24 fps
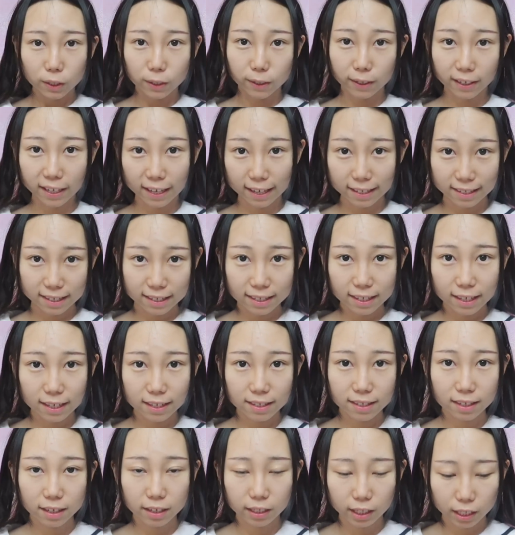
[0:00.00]
Okay, this
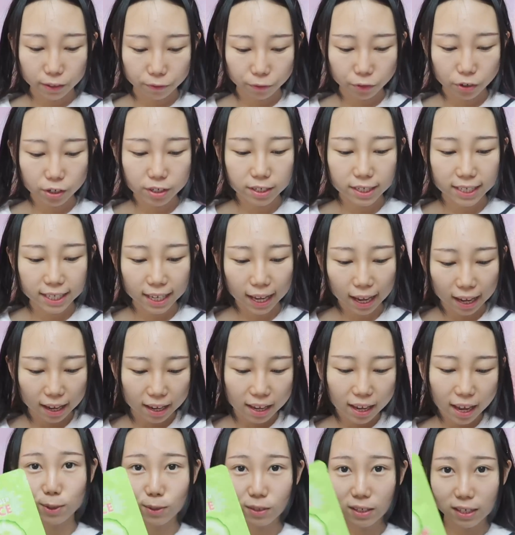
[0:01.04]
is the different
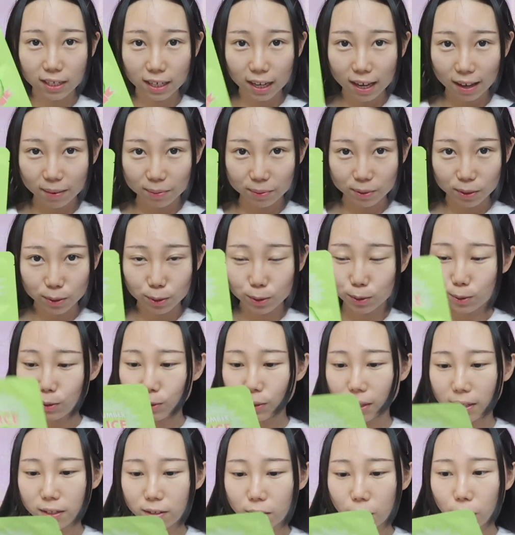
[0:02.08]
day. So today I'm going to
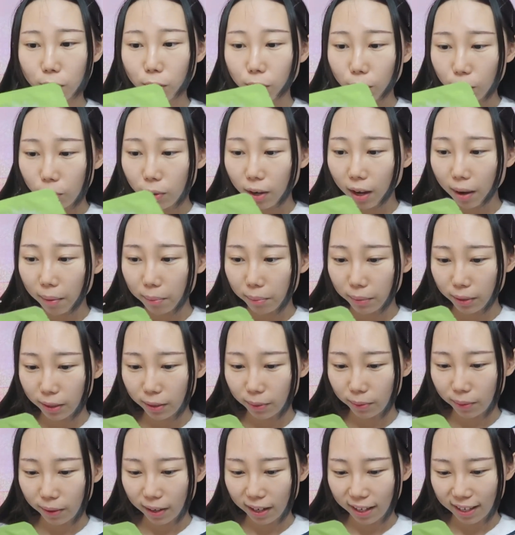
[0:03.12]
try the
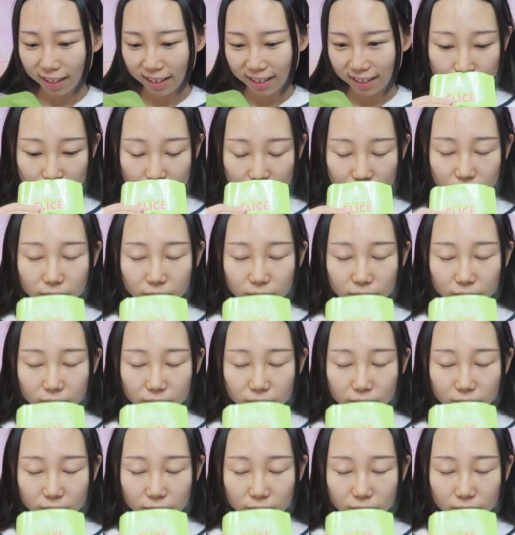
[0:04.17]
cucumber one.